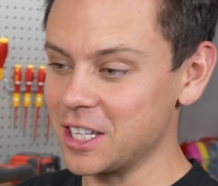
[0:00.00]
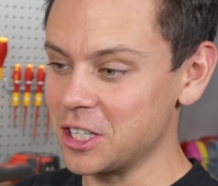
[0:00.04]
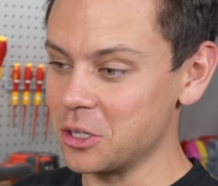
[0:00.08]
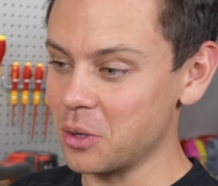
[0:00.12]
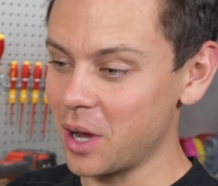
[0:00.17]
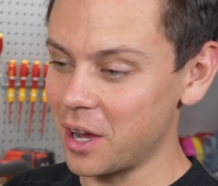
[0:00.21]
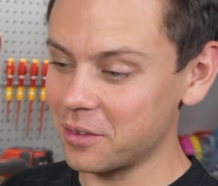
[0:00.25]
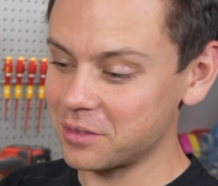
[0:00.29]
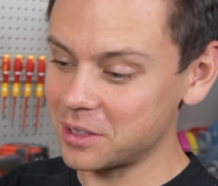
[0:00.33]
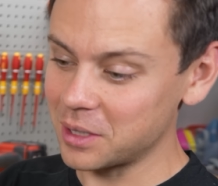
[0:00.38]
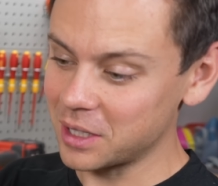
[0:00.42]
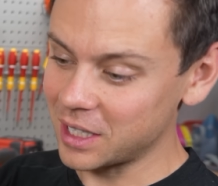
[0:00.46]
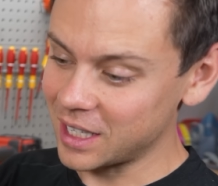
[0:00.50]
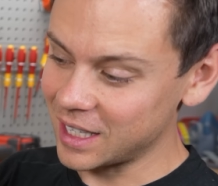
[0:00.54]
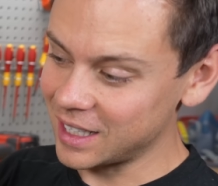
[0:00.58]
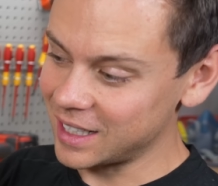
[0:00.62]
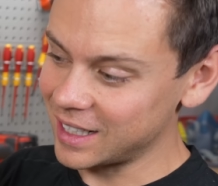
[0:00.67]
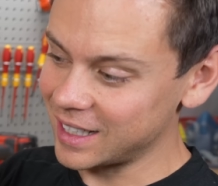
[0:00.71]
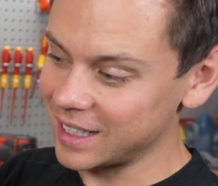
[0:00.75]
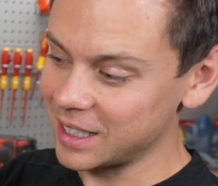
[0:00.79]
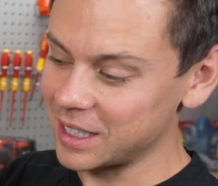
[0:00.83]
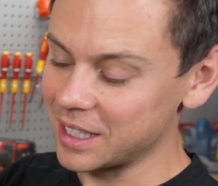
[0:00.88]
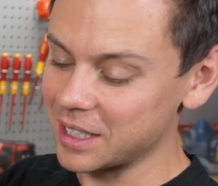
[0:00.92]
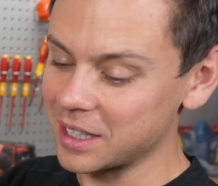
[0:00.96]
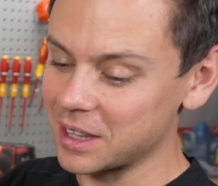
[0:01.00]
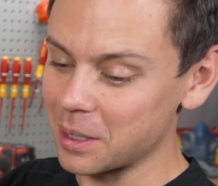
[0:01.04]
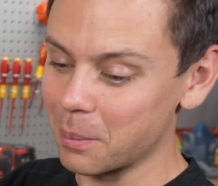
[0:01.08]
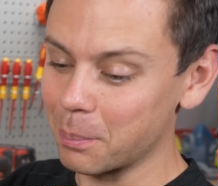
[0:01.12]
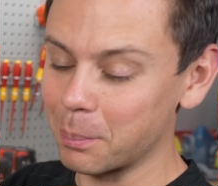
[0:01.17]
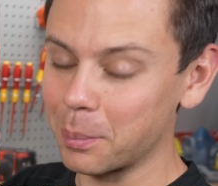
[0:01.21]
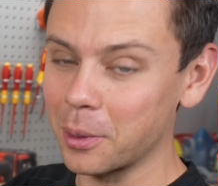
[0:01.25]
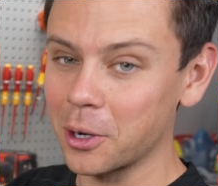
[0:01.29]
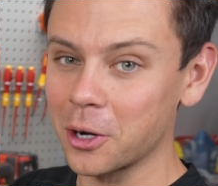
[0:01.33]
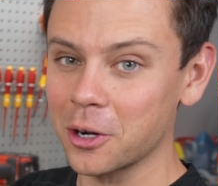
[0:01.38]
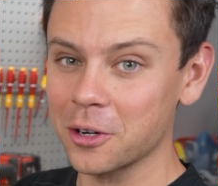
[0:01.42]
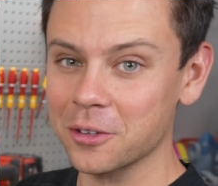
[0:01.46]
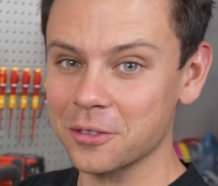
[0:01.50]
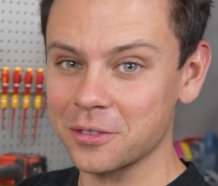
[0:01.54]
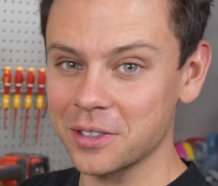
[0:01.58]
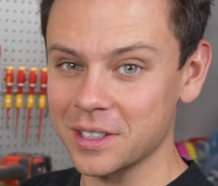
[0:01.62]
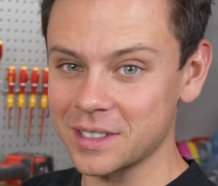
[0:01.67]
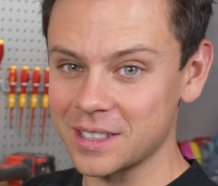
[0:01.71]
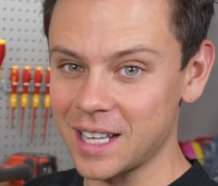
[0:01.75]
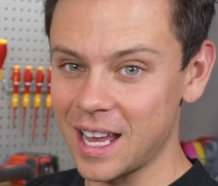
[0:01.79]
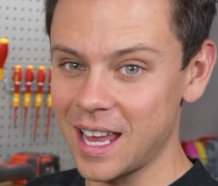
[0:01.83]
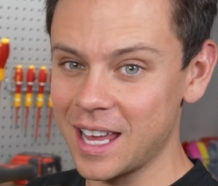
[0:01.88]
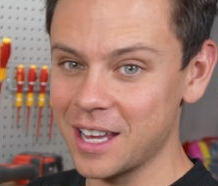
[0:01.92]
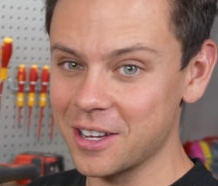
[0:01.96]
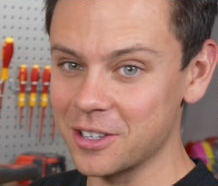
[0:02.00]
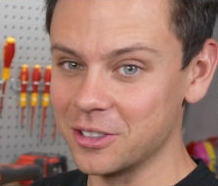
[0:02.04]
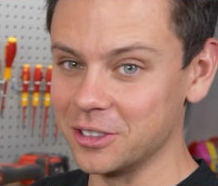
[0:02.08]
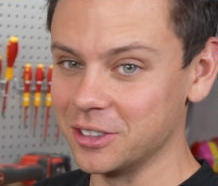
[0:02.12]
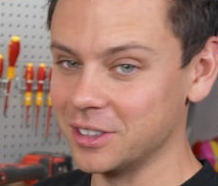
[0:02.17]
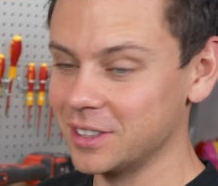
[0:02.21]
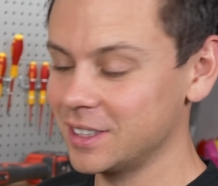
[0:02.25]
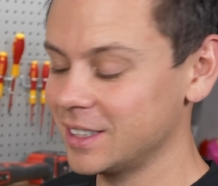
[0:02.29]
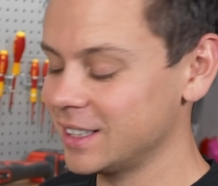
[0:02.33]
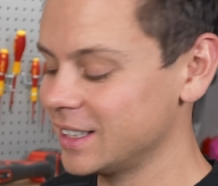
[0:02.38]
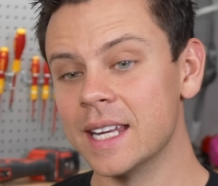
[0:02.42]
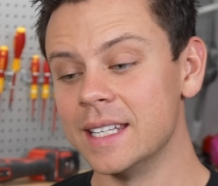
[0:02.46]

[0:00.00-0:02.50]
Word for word: You have to get it at the perfect angle.